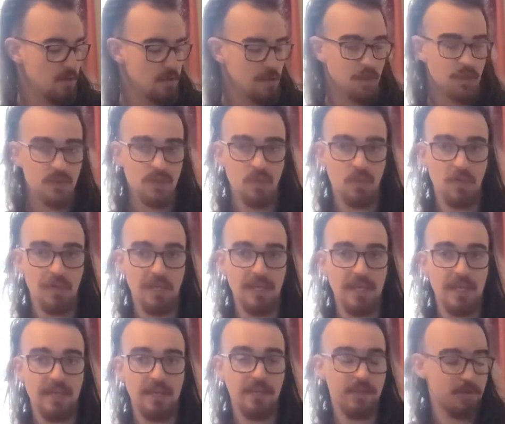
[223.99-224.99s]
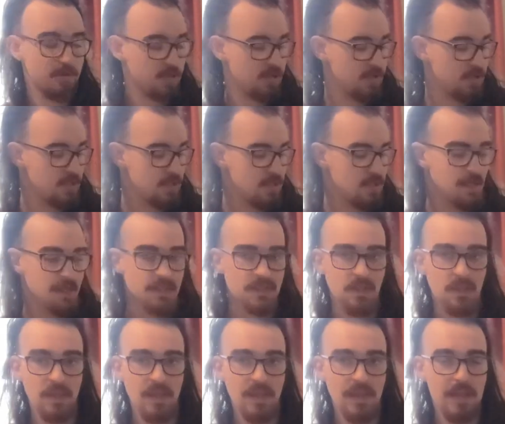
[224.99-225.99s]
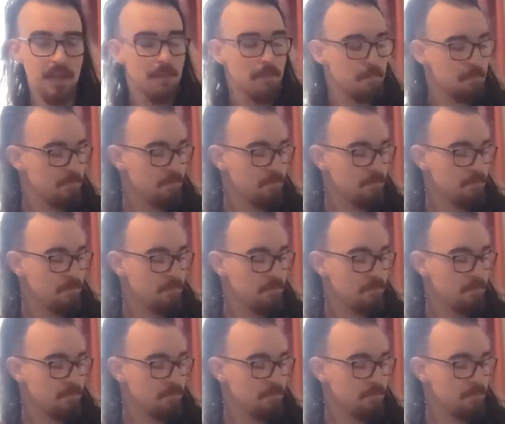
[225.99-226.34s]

use your pinky on the 6th on the E.